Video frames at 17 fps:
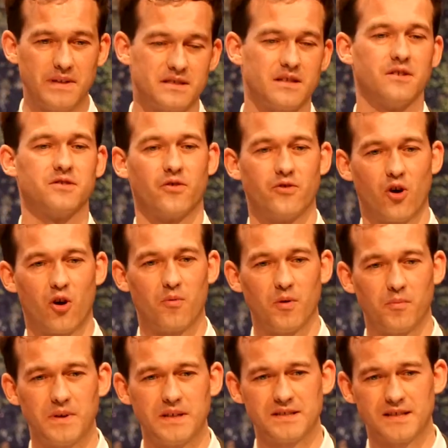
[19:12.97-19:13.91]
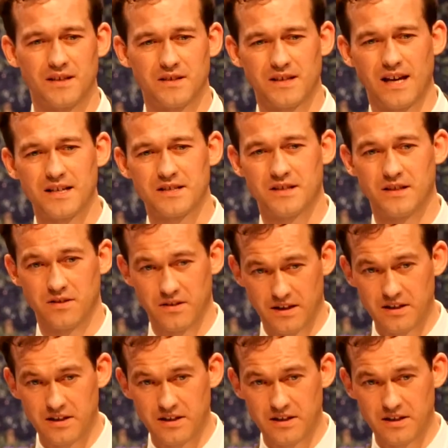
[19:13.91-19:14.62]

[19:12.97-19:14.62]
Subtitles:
B cells or normal B cells actually